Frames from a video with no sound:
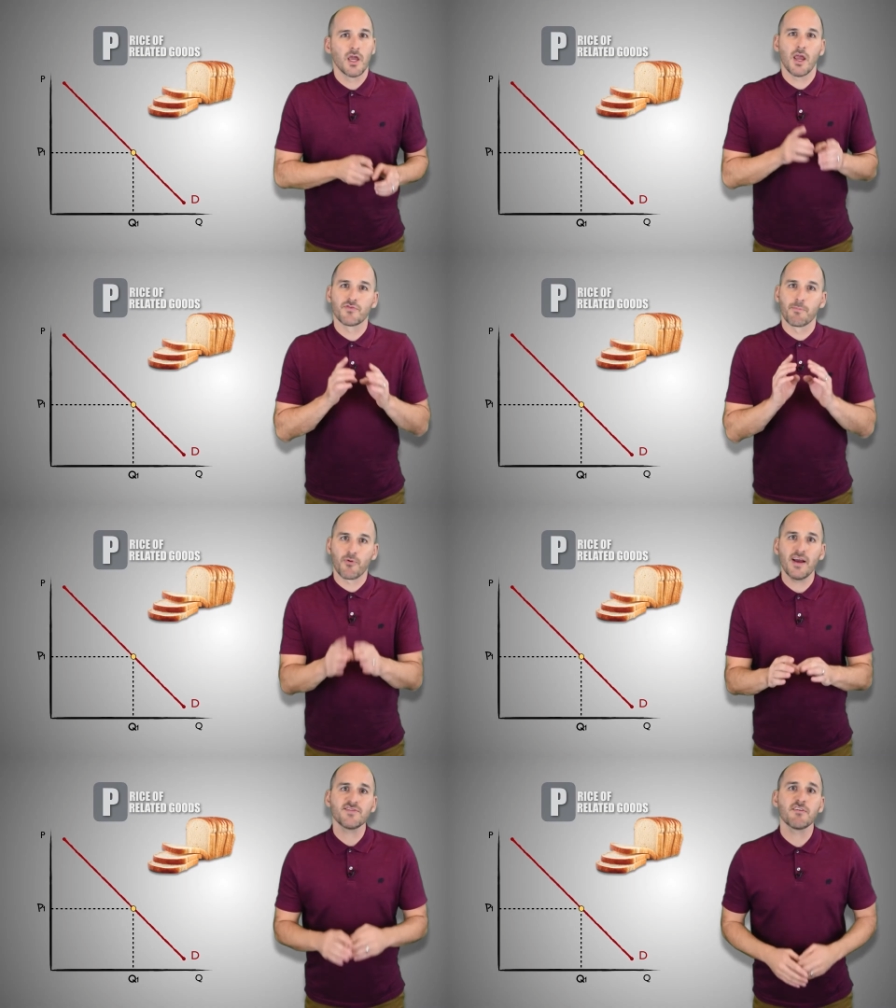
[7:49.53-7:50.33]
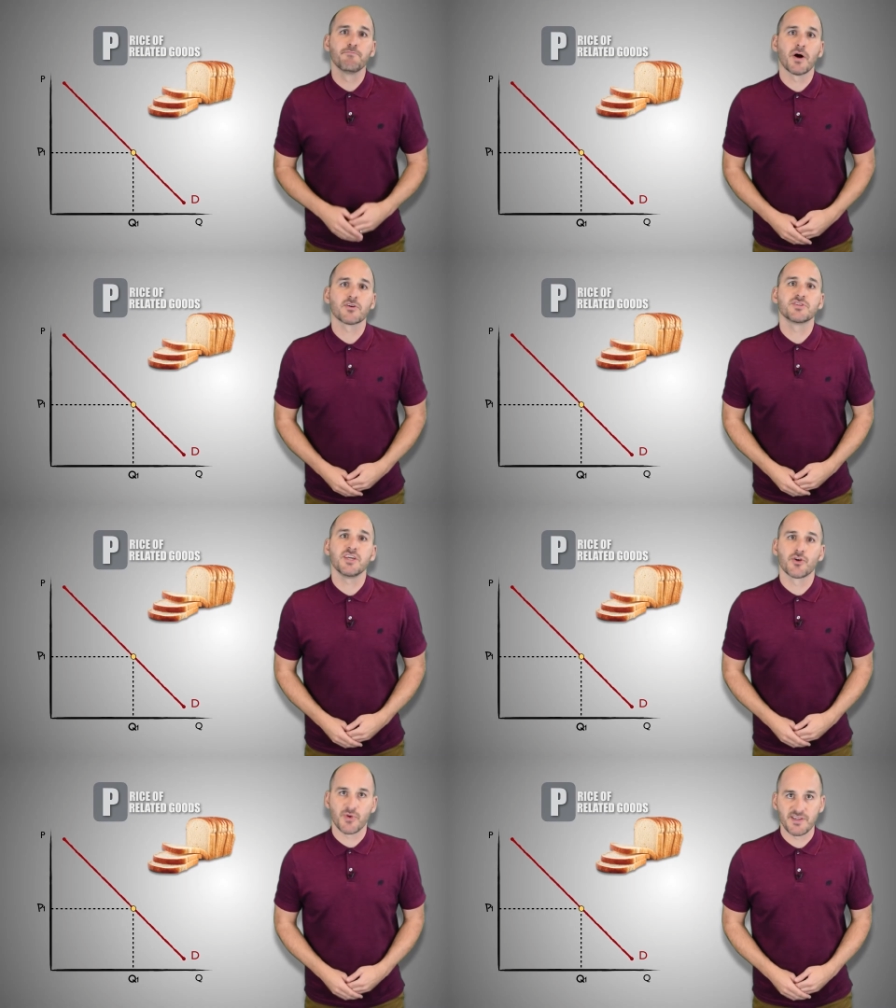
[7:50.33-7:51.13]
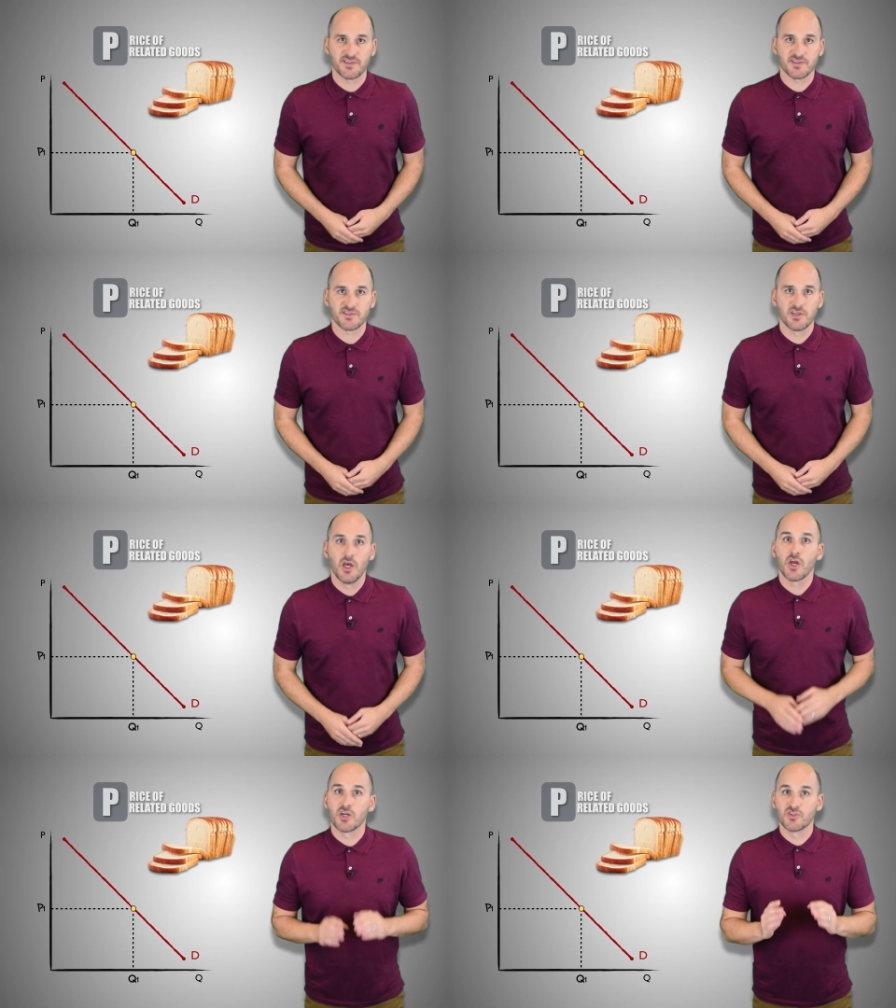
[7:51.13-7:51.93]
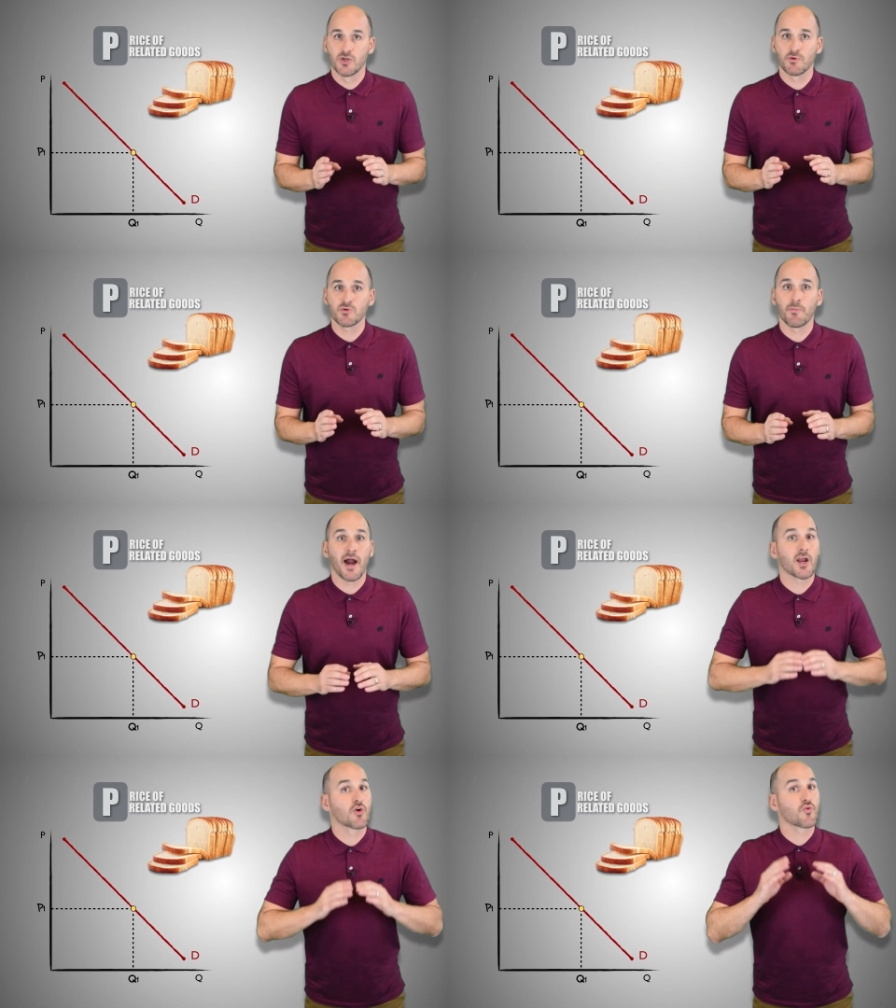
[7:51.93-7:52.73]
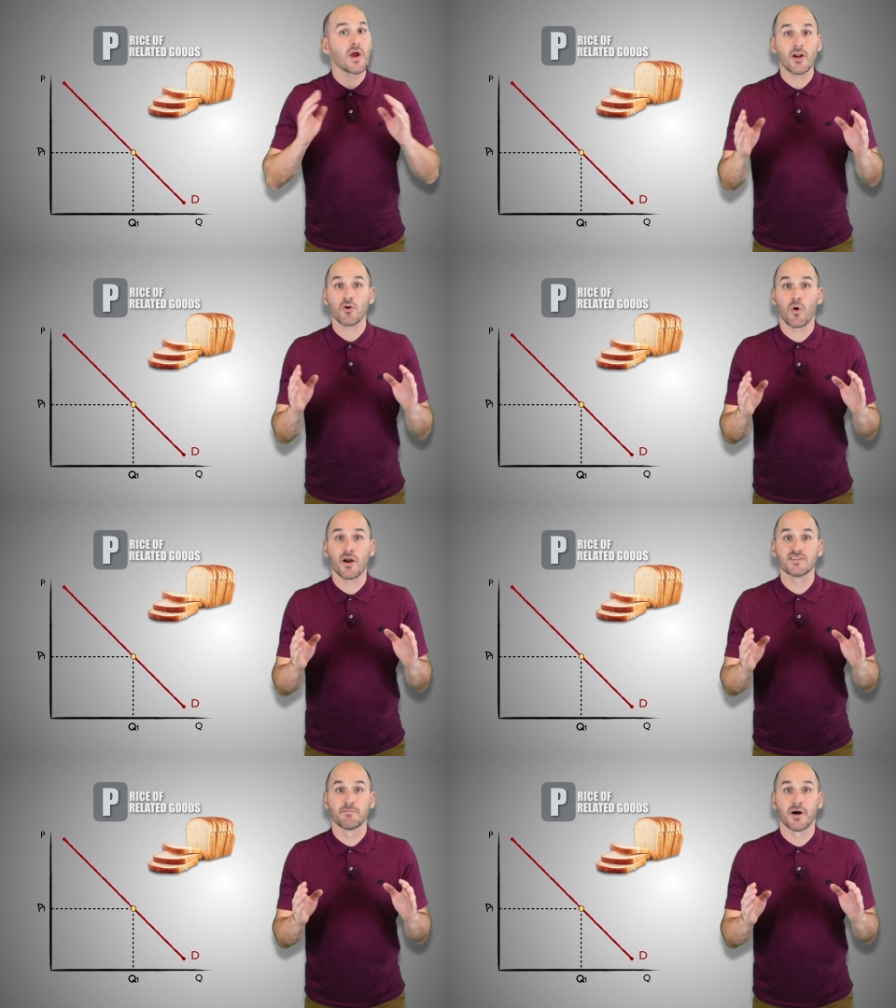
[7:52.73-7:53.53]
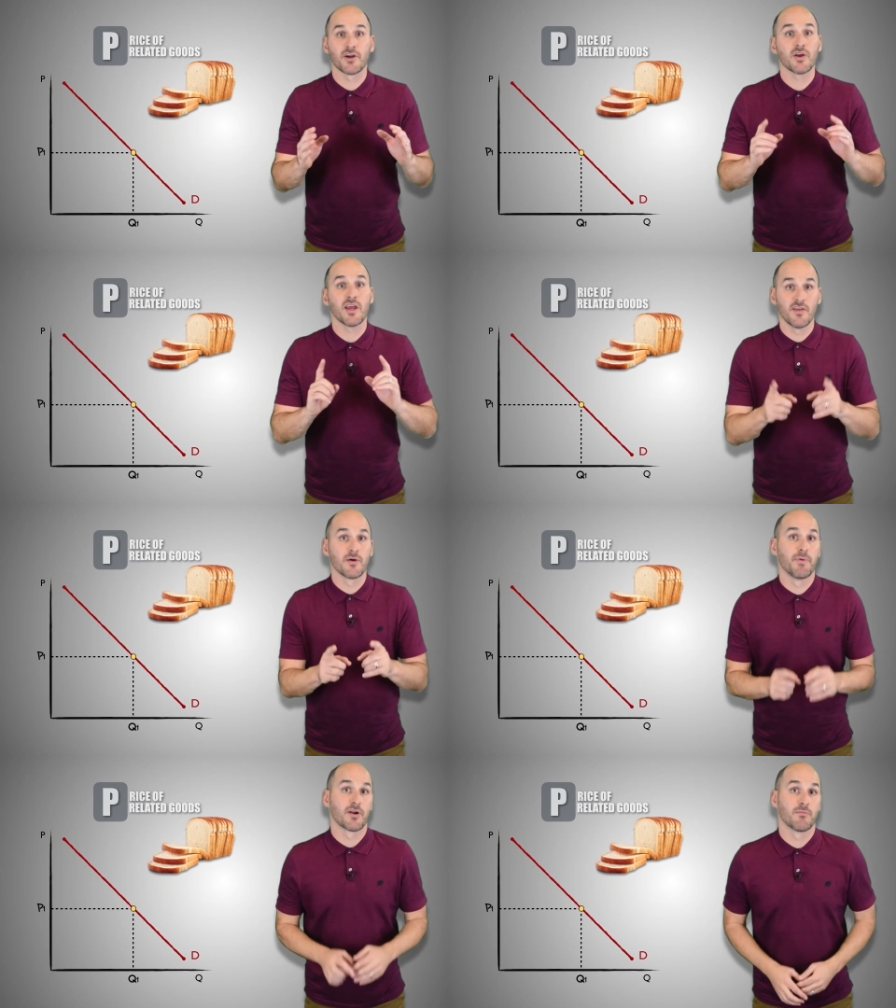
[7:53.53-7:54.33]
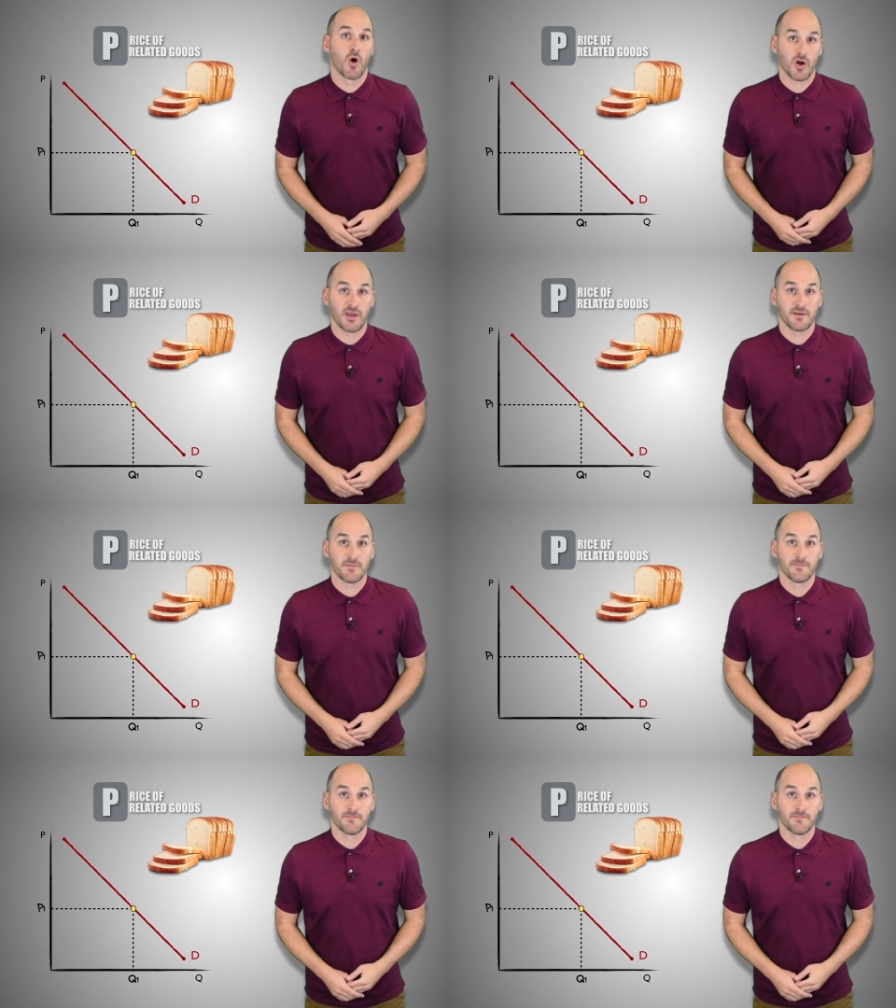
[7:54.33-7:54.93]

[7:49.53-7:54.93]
If the price of butter decreases, consumers will buy greater quantities of butter in the butter market.